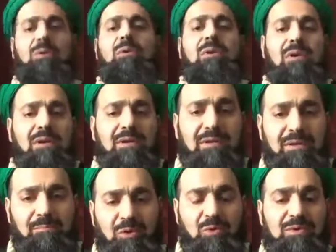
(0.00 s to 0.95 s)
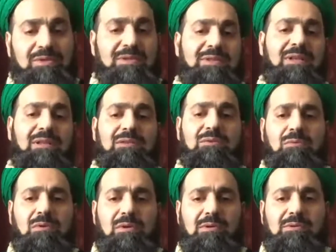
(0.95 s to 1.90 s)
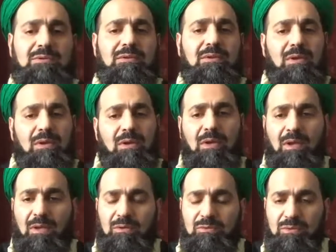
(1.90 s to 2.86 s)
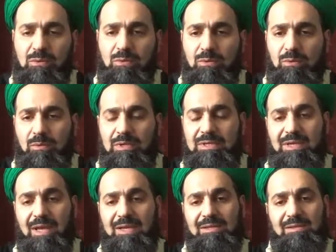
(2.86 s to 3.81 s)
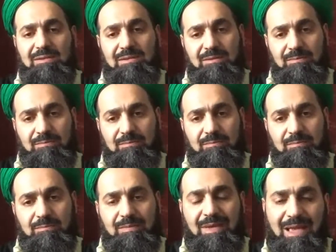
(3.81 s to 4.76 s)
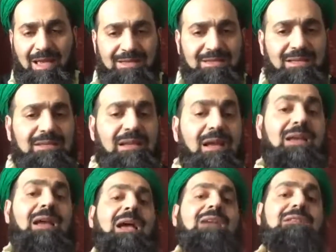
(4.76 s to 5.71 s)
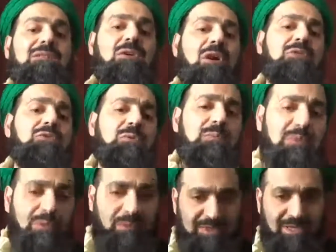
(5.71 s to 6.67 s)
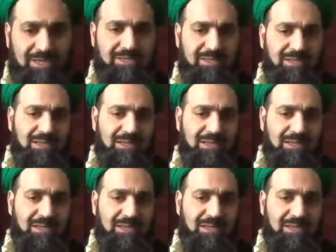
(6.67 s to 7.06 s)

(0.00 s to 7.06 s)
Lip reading: Quran, because it's Allah's words, to recite it as it ought to be recited,